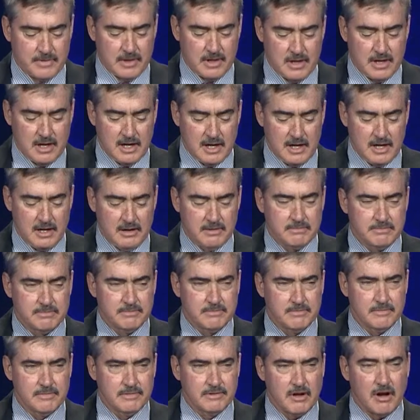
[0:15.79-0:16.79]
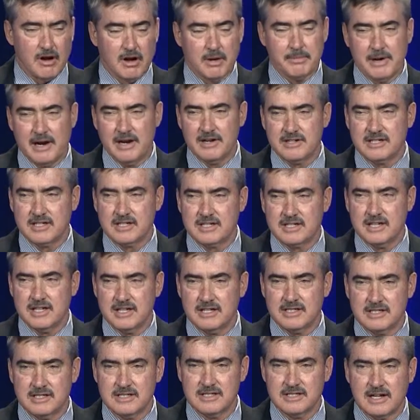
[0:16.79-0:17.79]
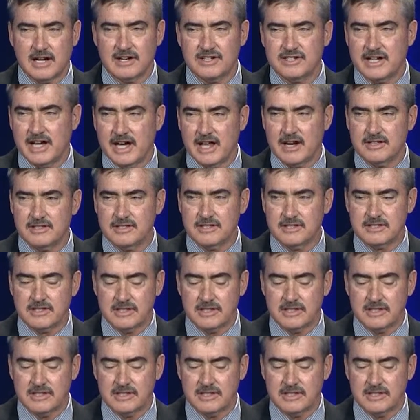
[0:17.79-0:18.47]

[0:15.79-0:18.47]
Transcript: talk about our successes and our challenges.